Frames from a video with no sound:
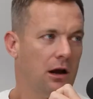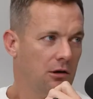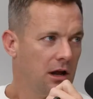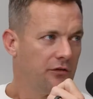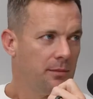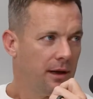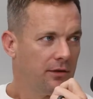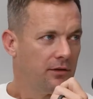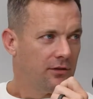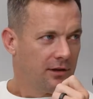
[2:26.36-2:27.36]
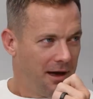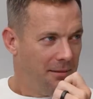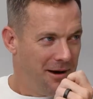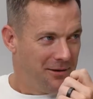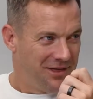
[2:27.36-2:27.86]
care enough about this to come
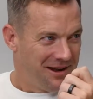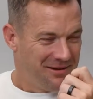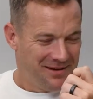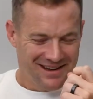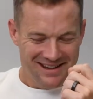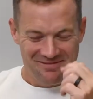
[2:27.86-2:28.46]
up with an opinion.